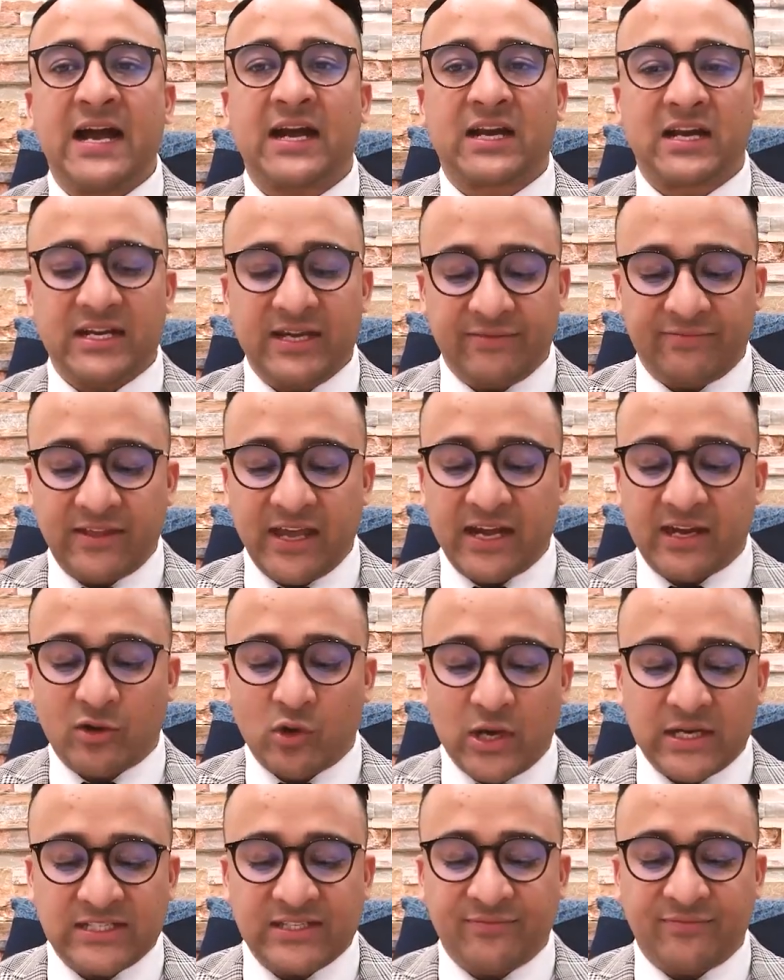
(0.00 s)
if they're
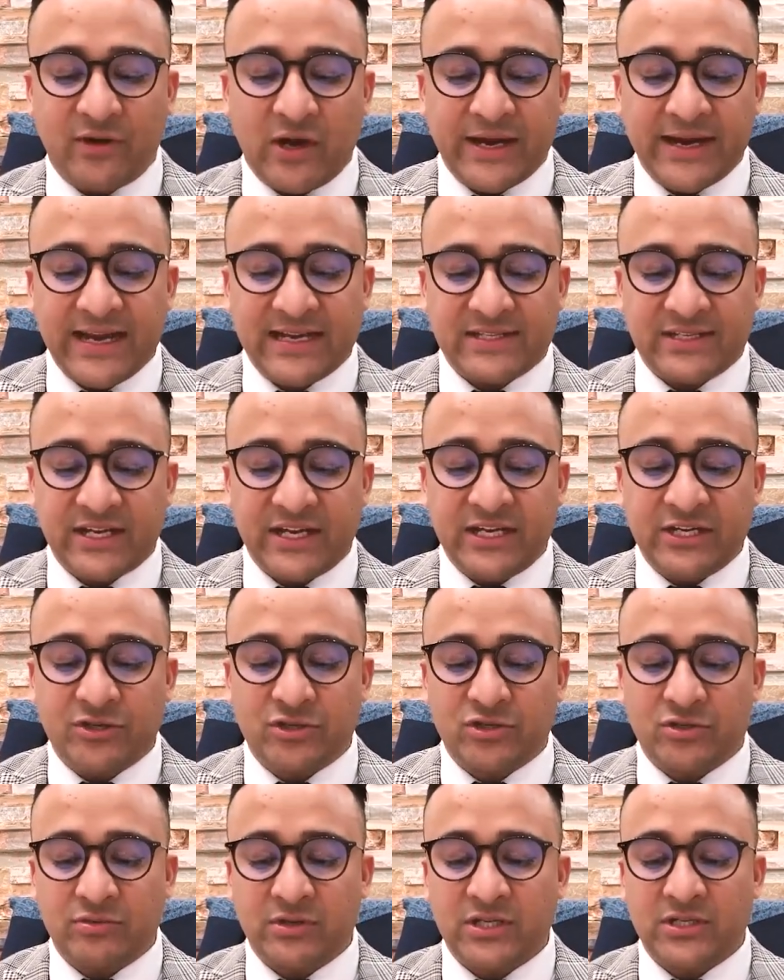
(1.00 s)
classified as
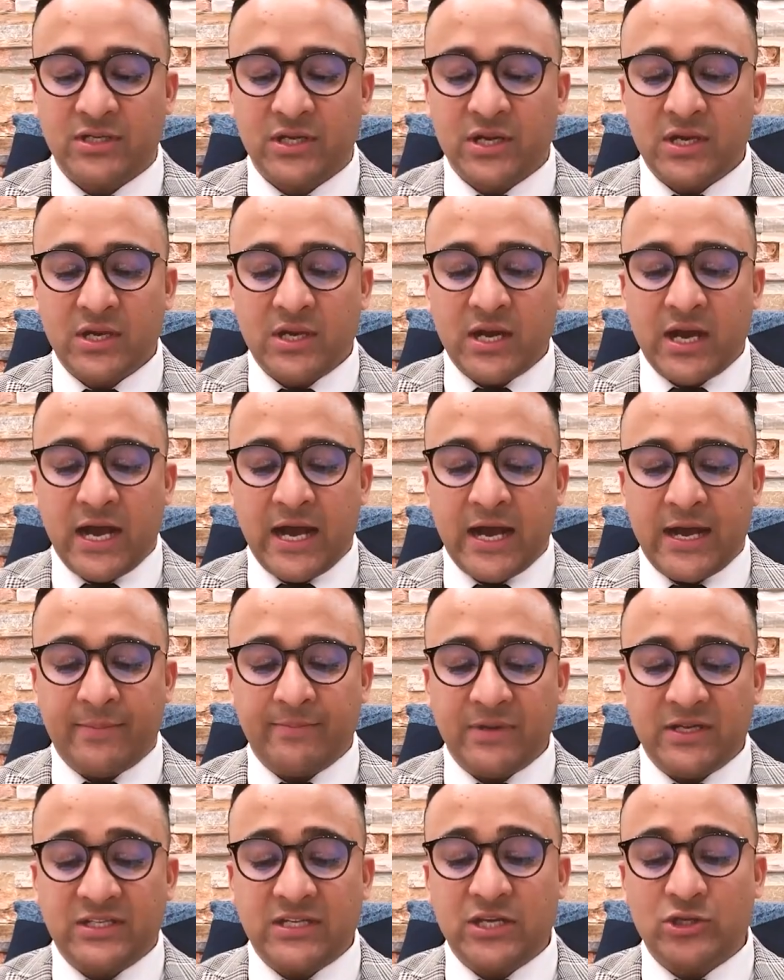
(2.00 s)
industries,
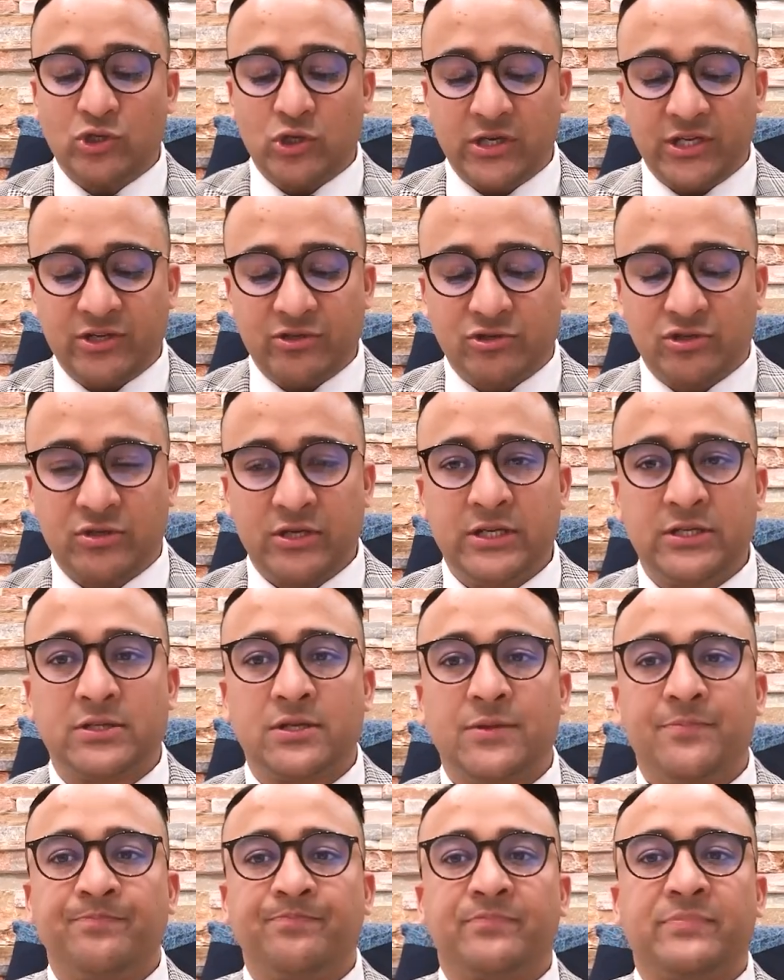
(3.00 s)
essential
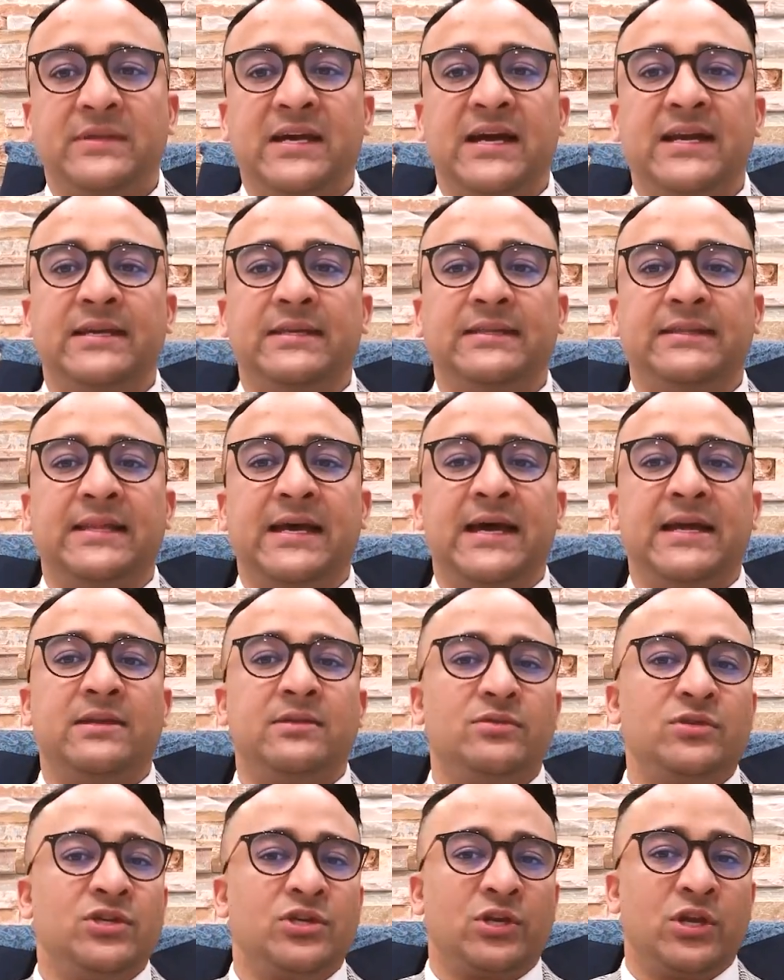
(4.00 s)
industries,
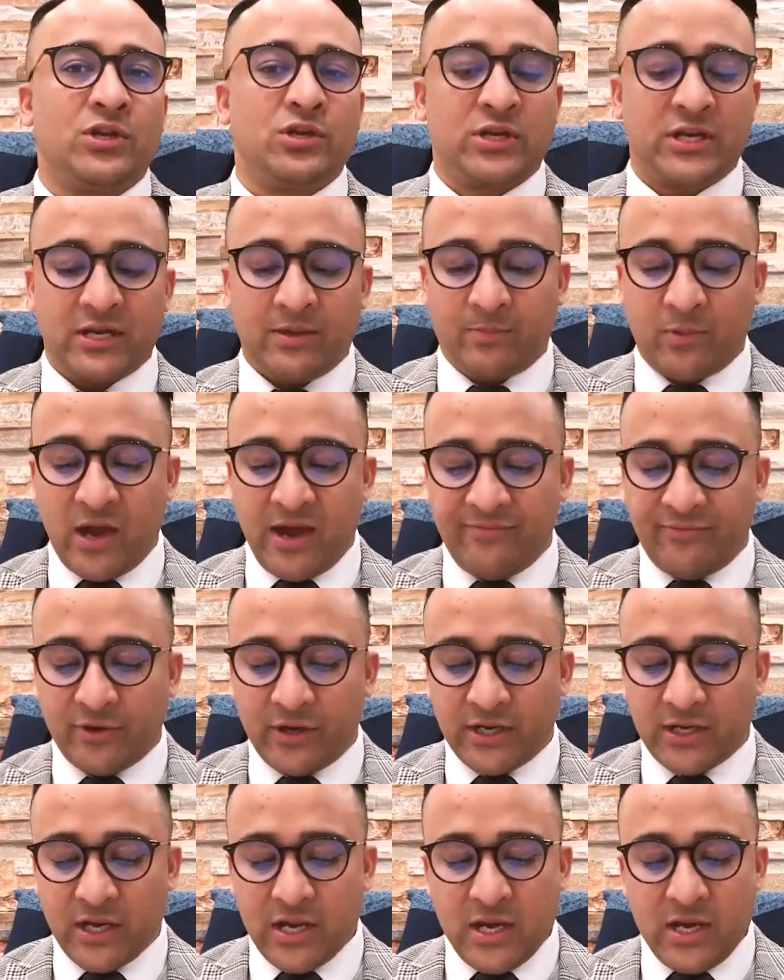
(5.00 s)
then you can apply for
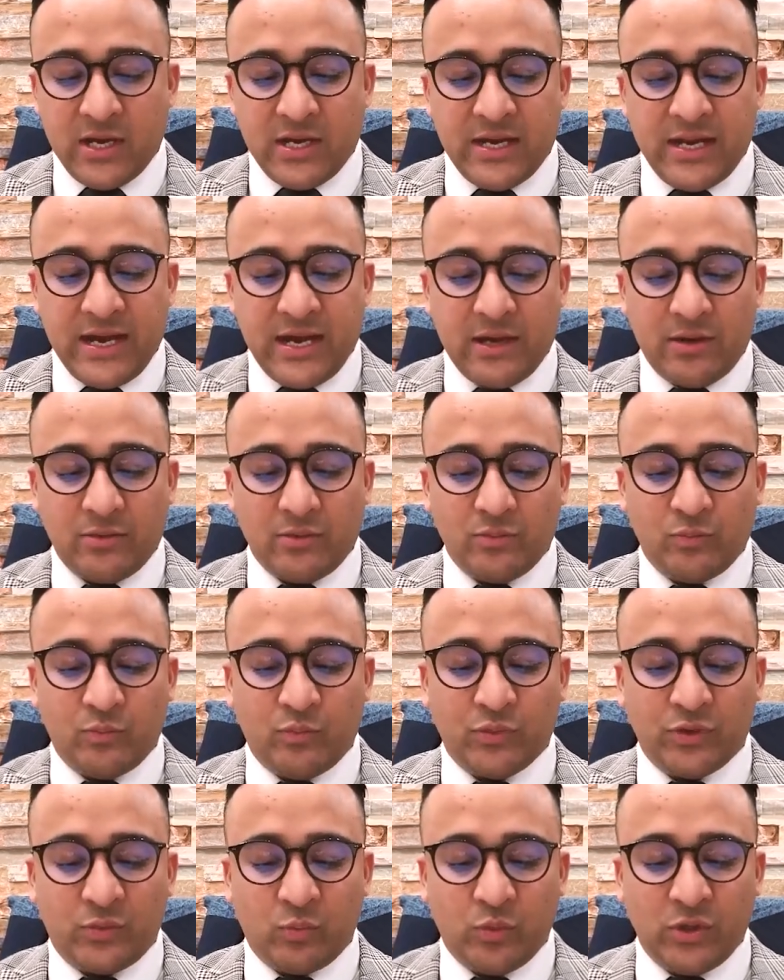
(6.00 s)
it. Now,
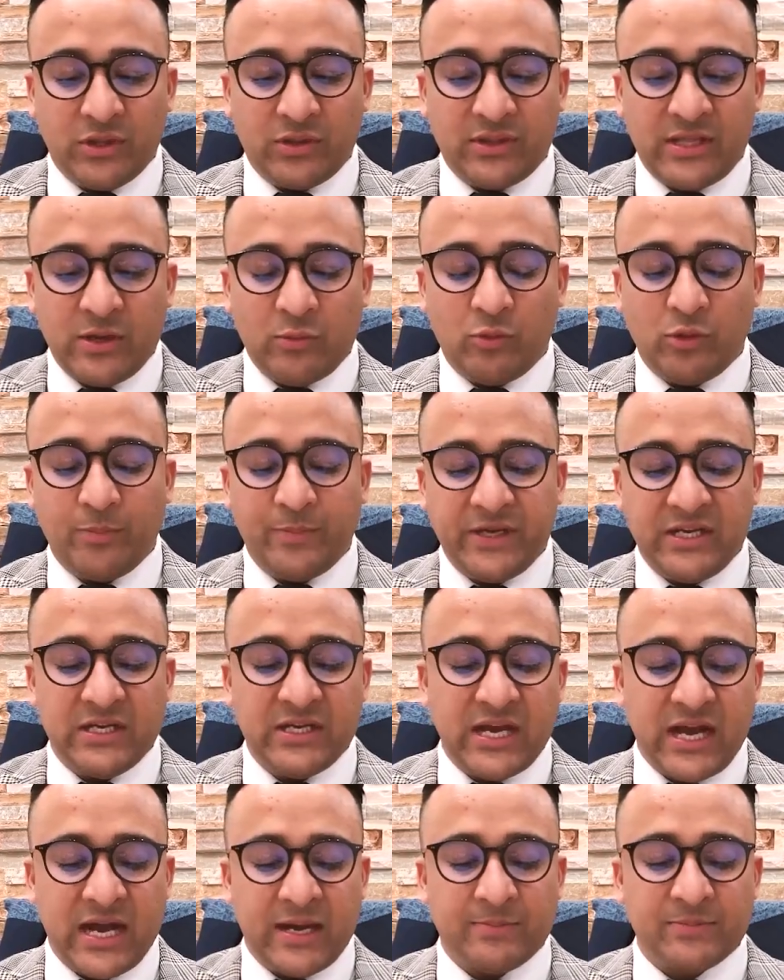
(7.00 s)
there will be
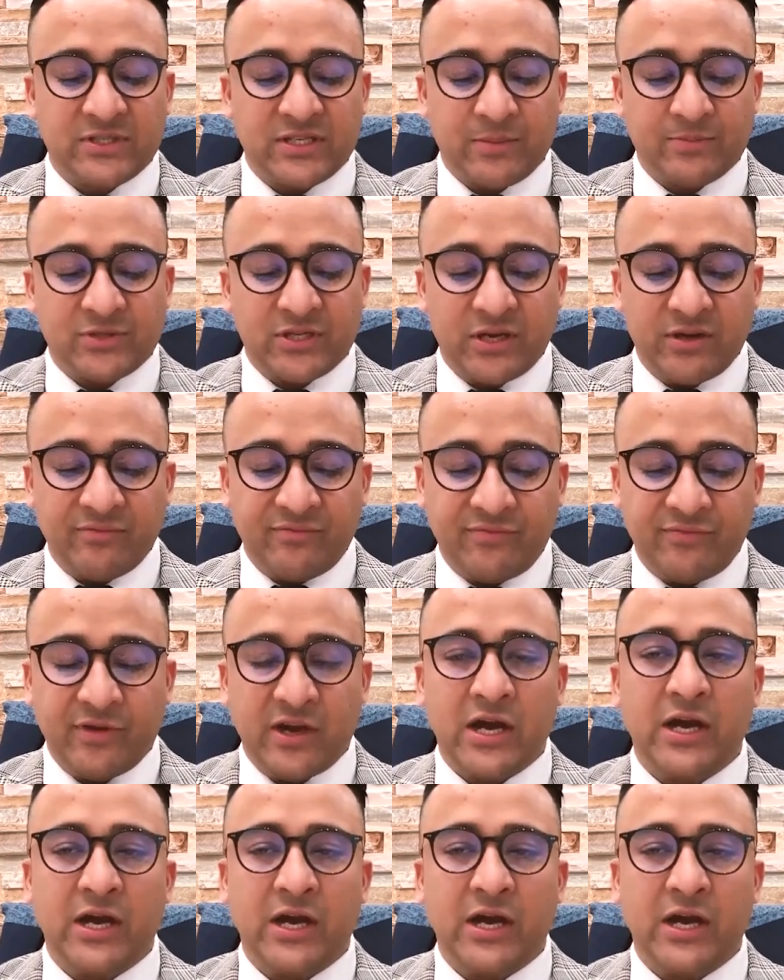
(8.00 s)
some sort of